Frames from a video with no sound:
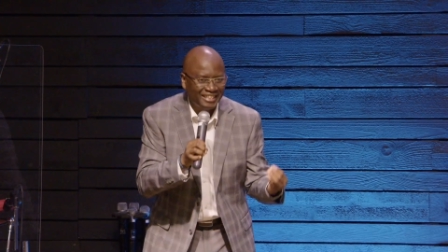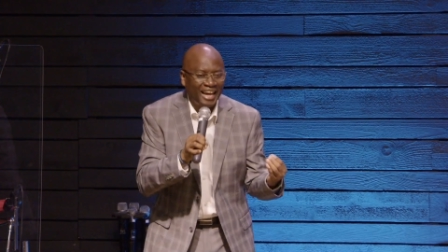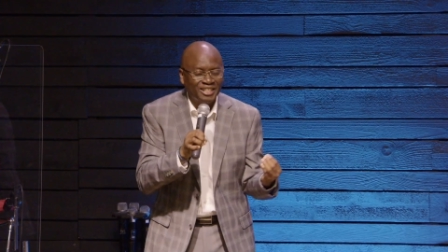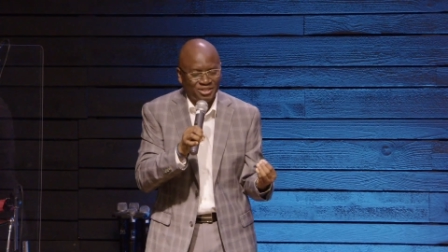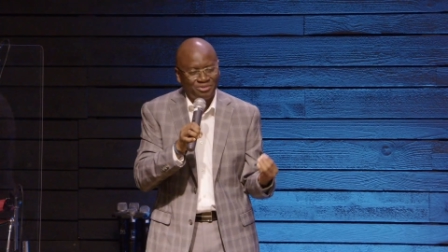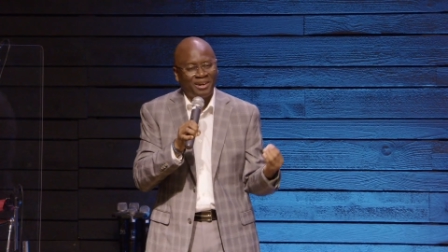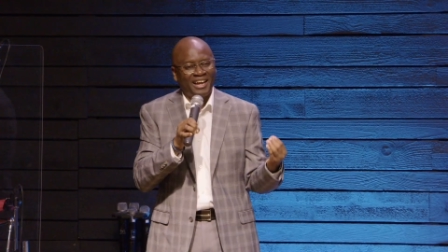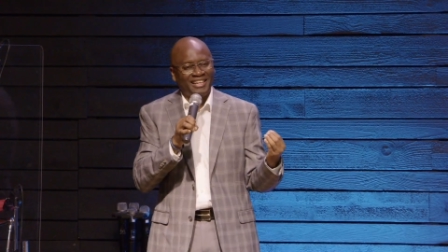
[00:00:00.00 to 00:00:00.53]

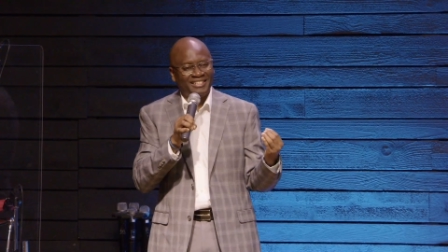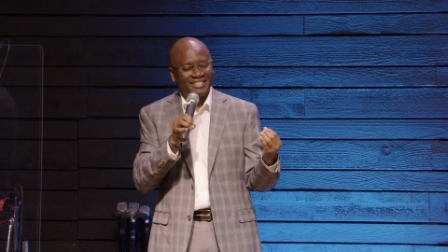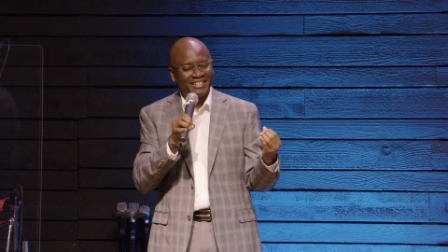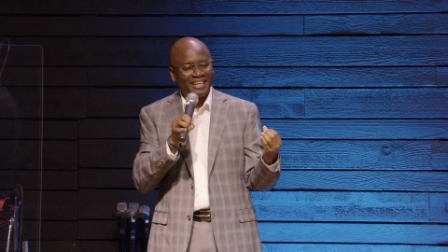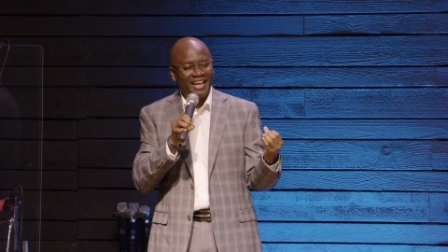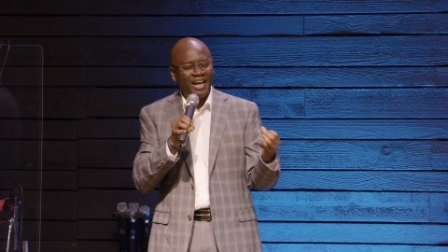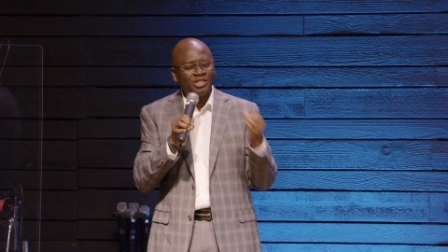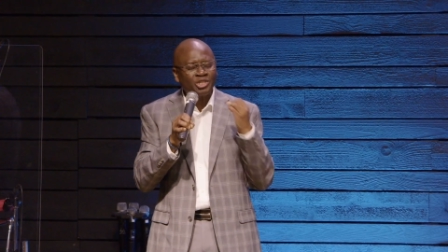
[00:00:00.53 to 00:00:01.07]
That's right.
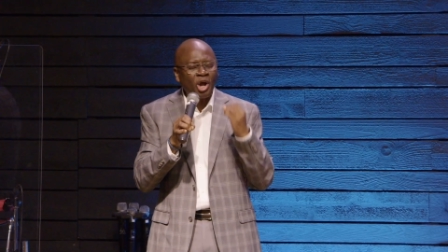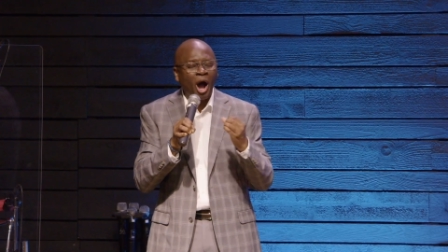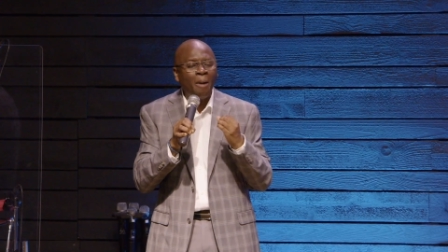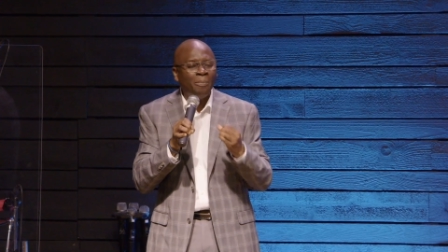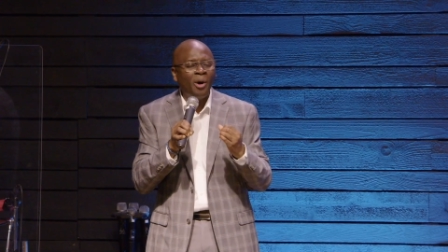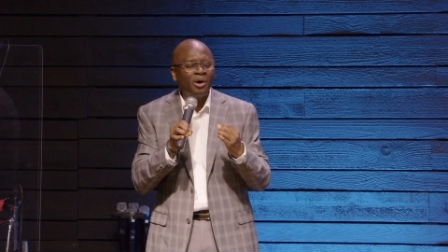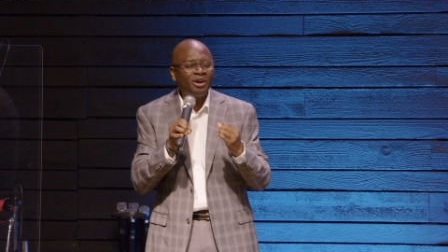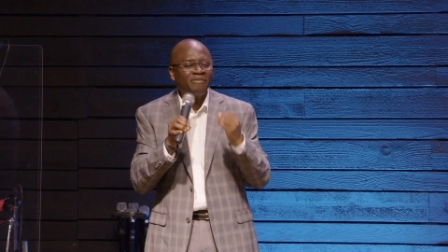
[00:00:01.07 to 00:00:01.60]
A
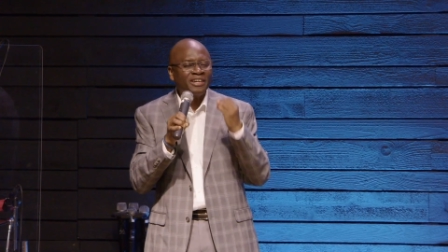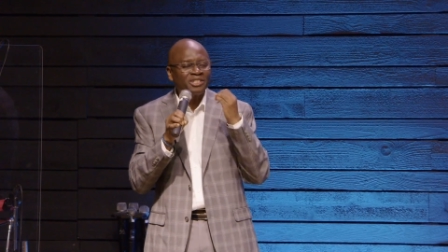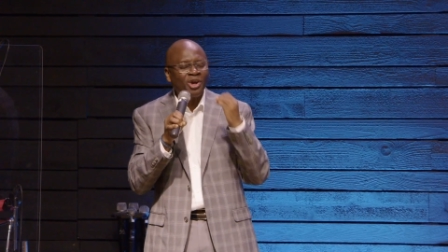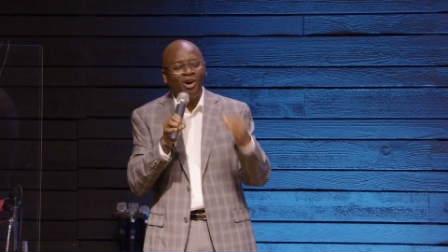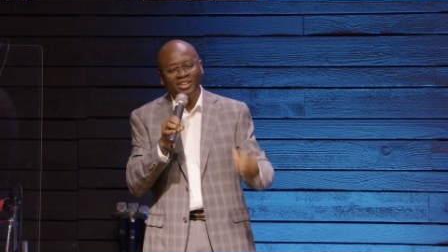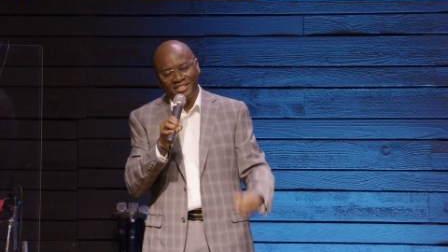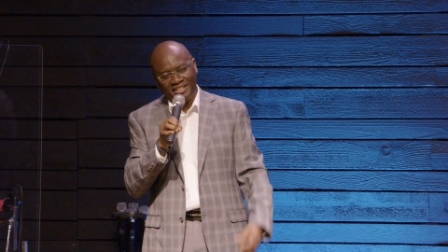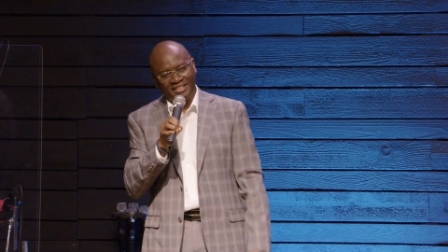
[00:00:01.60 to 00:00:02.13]
jawbone of a
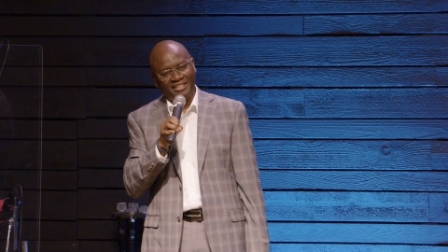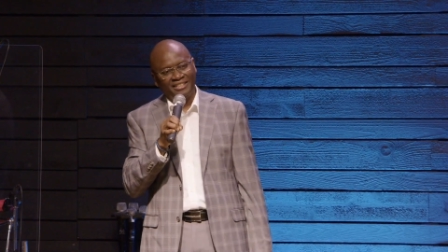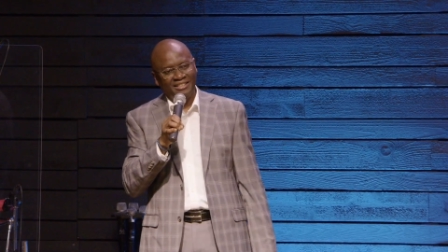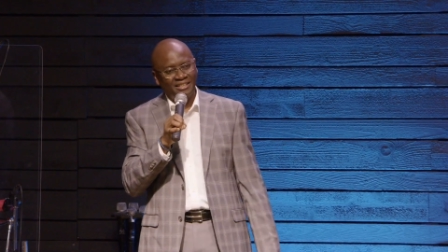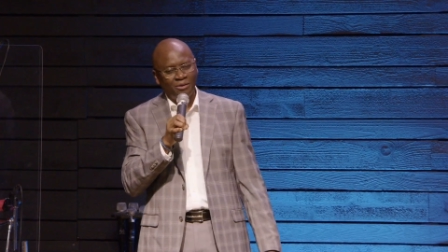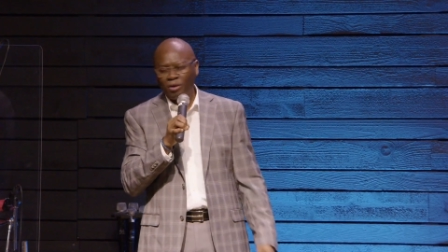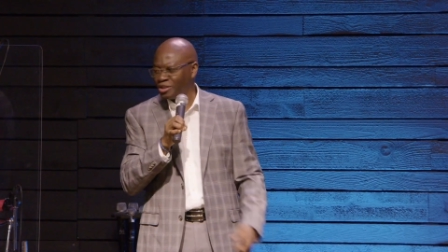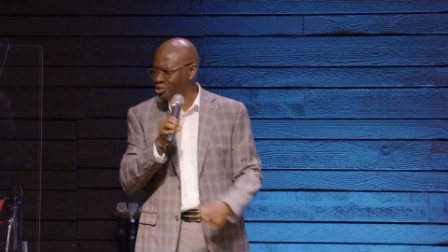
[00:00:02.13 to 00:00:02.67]
donkey.
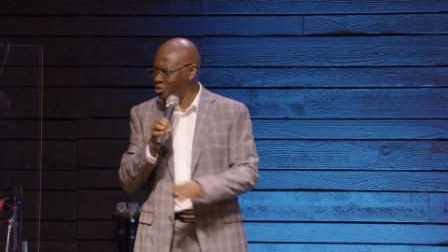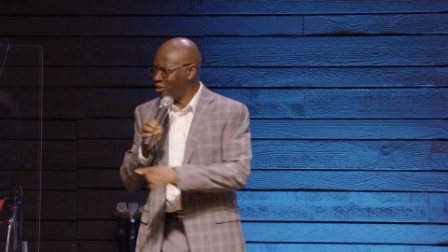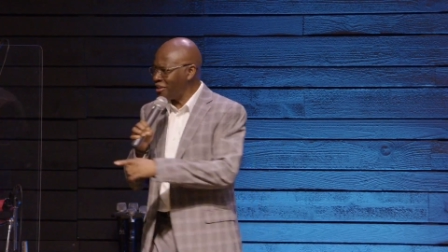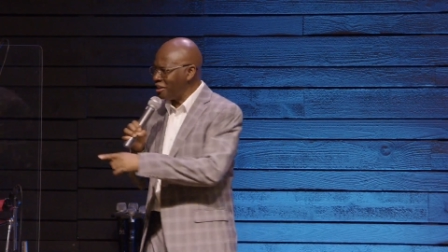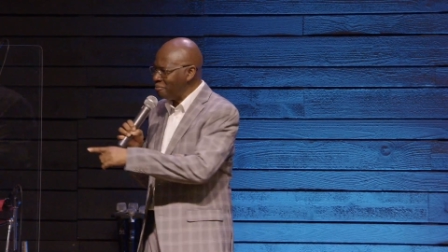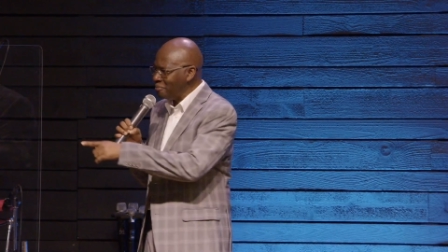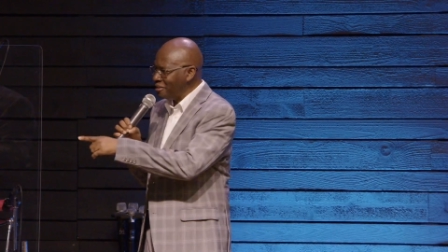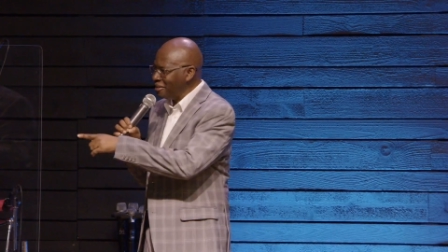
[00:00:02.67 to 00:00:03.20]
What's your
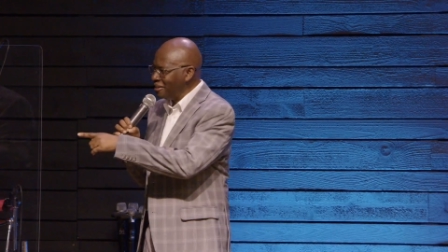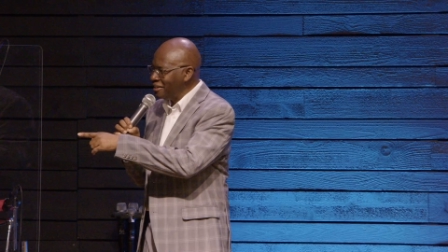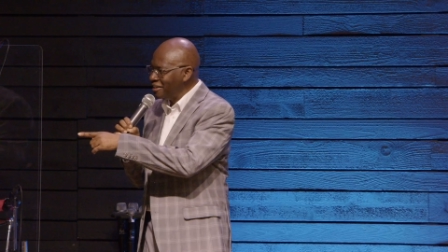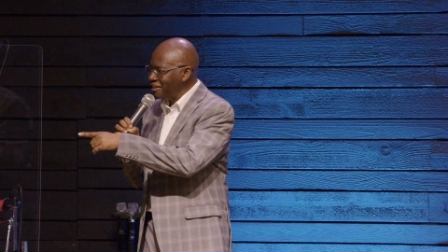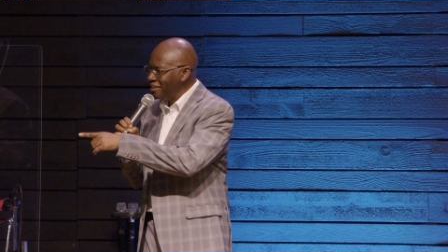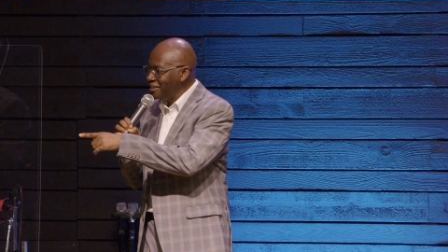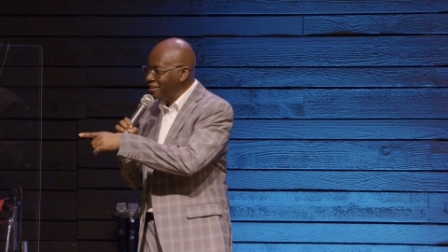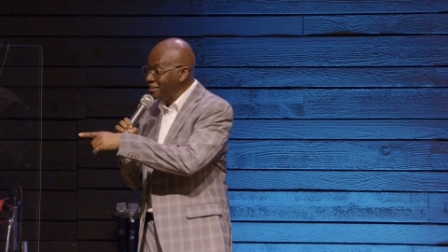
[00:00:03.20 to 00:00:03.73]
name?
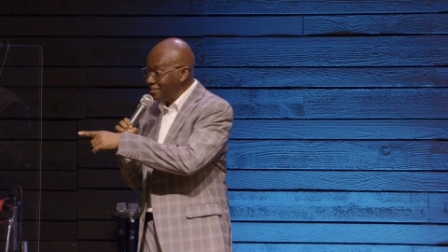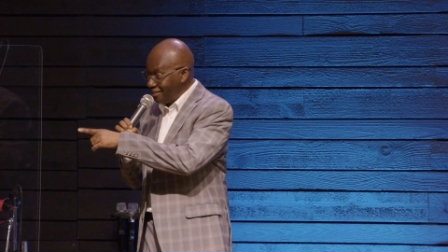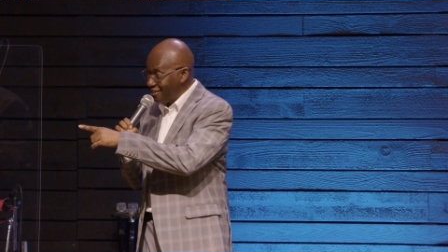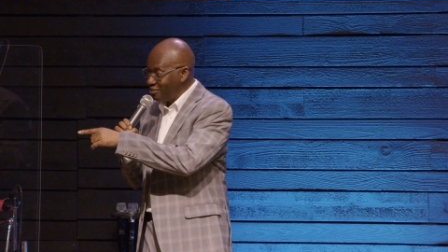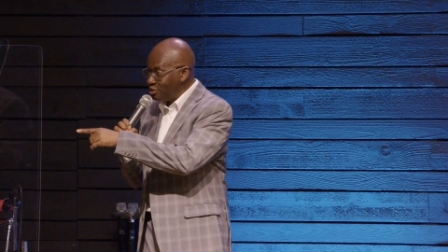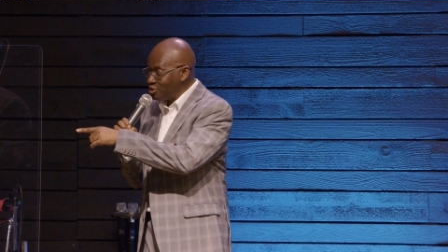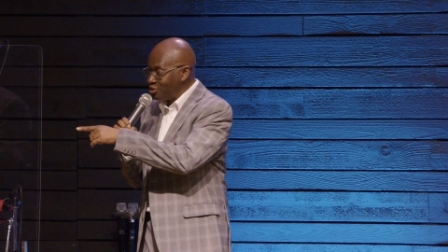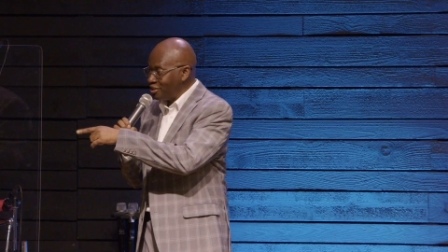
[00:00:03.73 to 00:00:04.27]

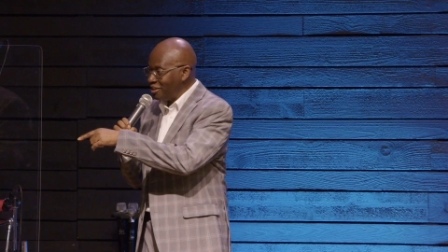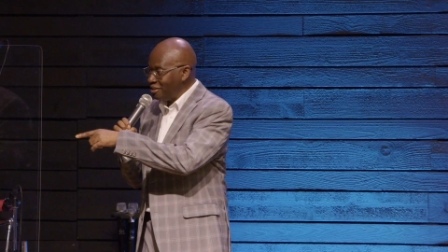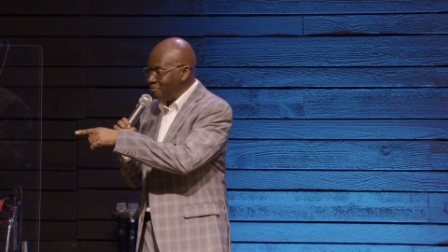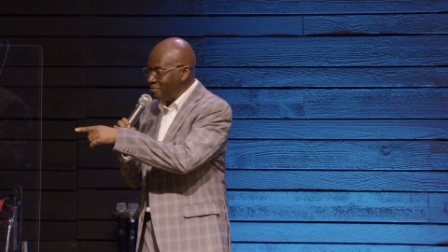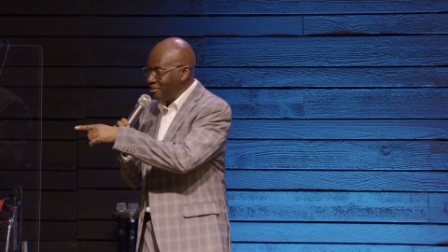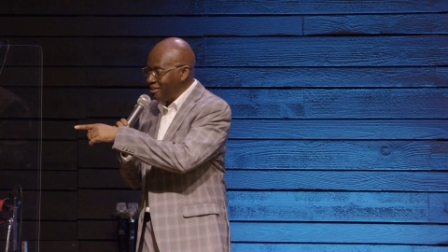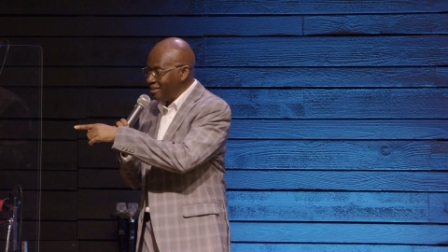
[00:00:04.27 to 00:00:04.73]
What's your name?